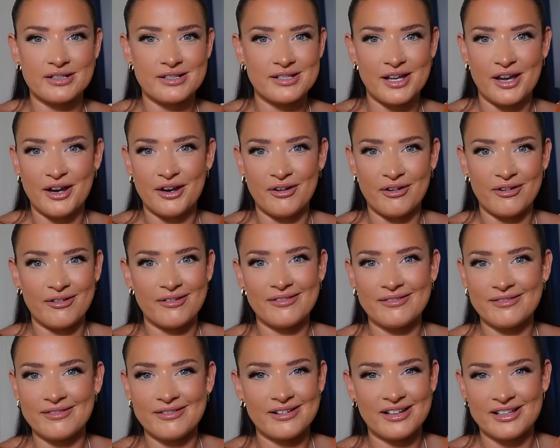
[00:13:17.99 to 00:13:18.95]
So
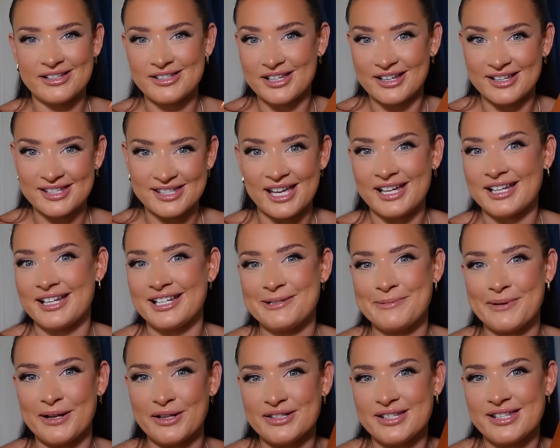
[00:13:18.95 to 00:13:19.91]
it's exciting to
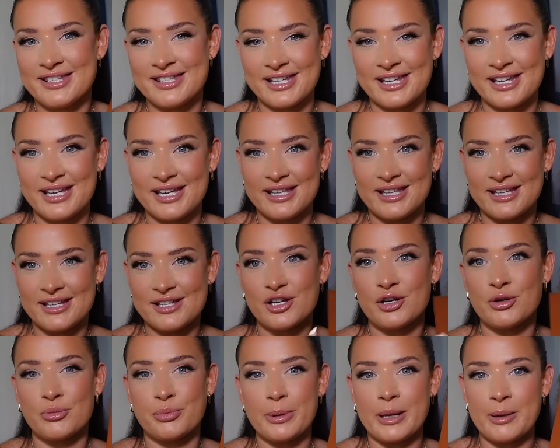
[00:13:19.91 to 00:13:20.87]
be able to see these
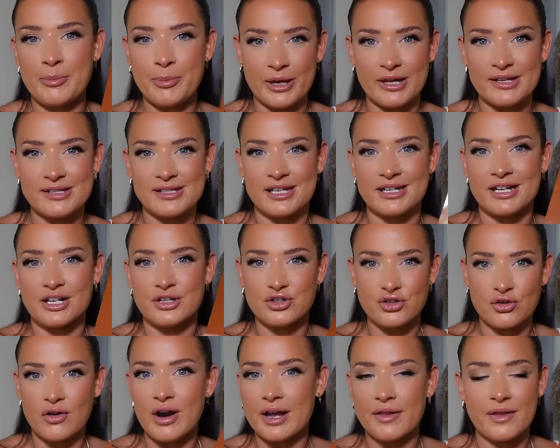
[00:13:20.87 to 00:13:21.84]
up in person and
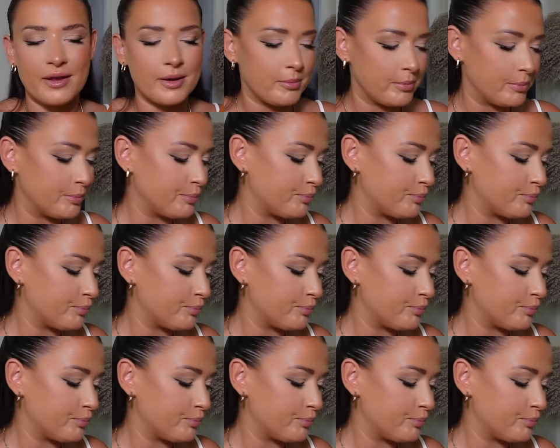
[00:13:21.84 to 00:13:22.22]
try them.